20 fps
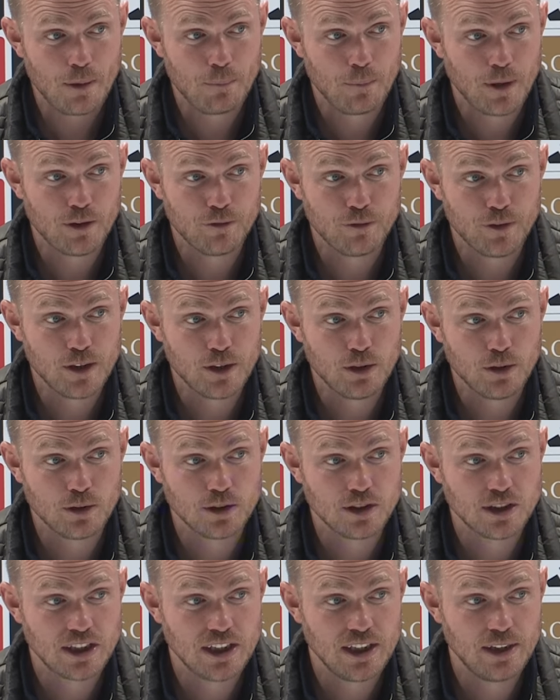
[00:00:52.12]
but I think you
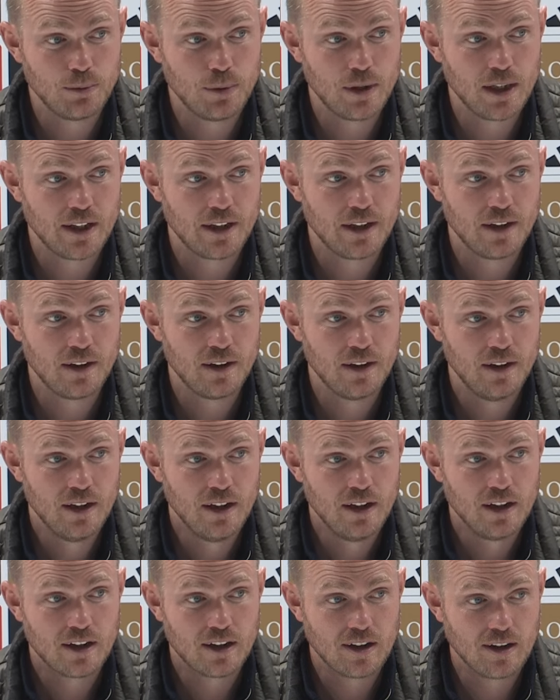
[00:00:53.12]
could see we had a
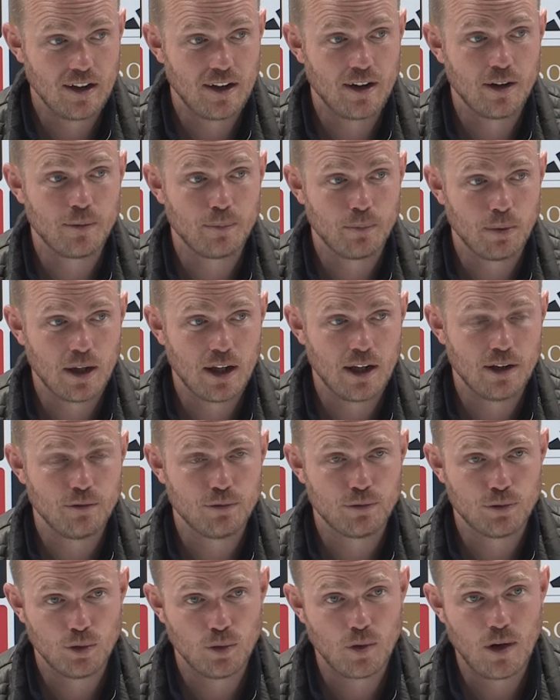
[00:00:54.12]
clear plan
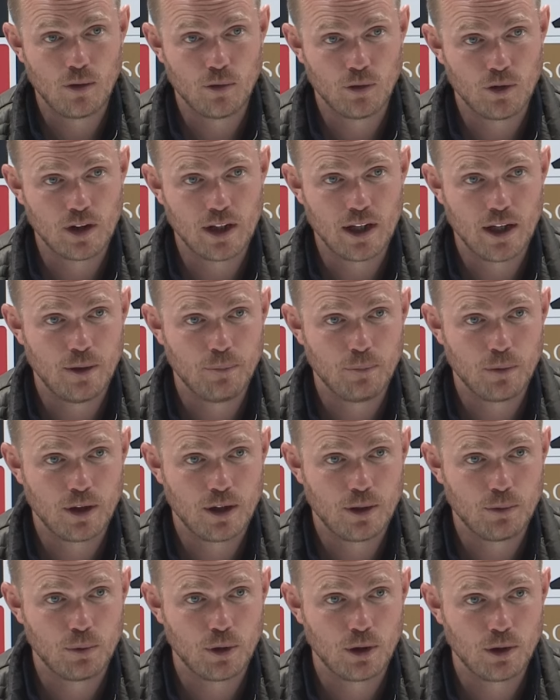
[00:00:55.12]
throughout the game on
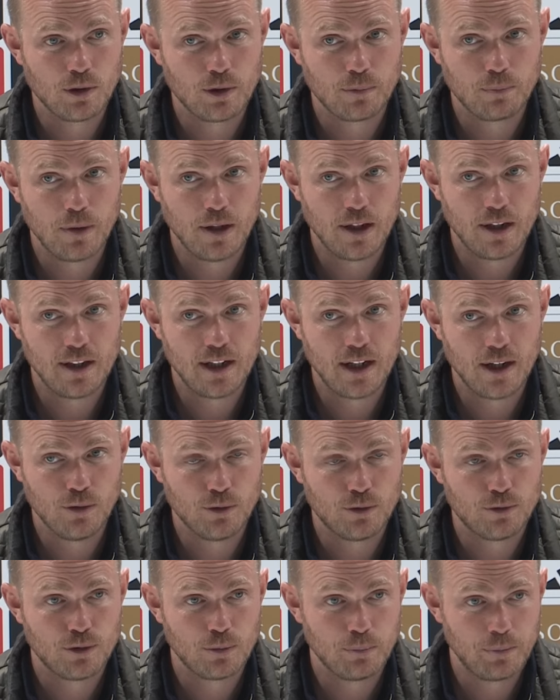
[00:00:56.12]
how we're going to play
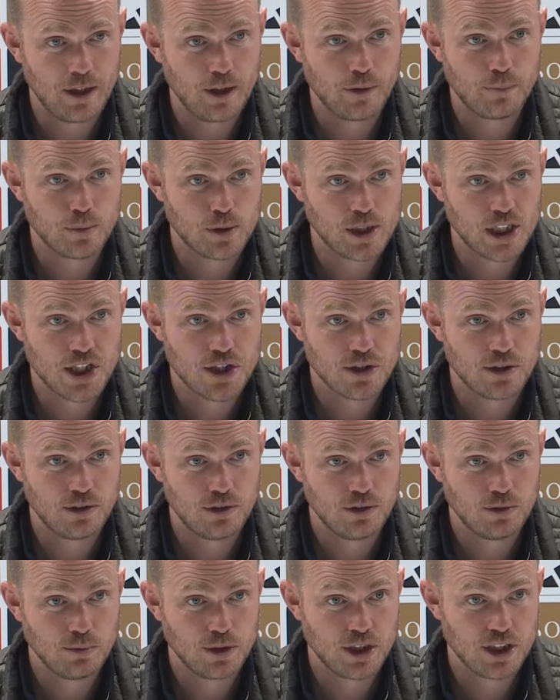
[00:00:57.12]
out from their pressure,
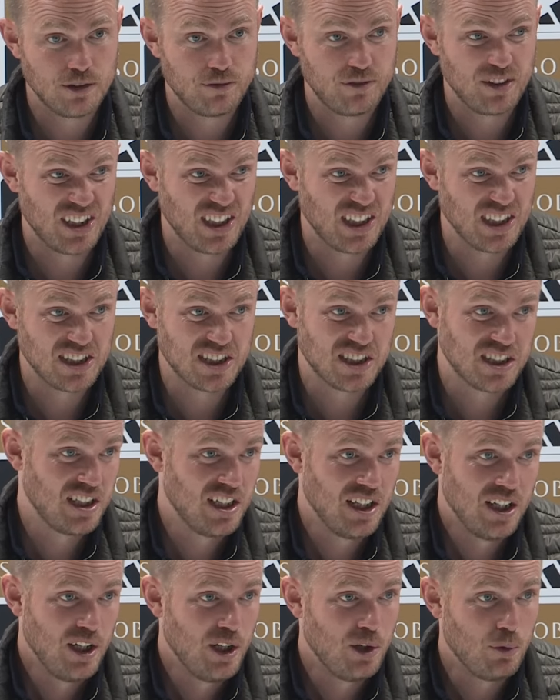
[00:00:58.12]
which I think is
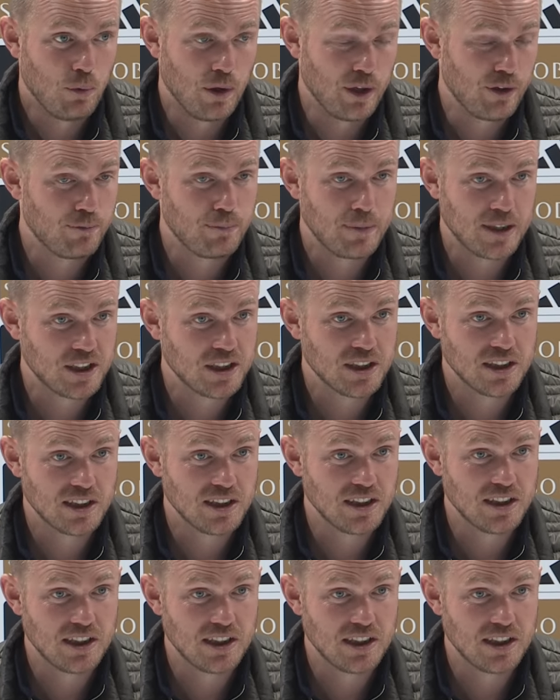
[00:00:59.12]
one of Manchester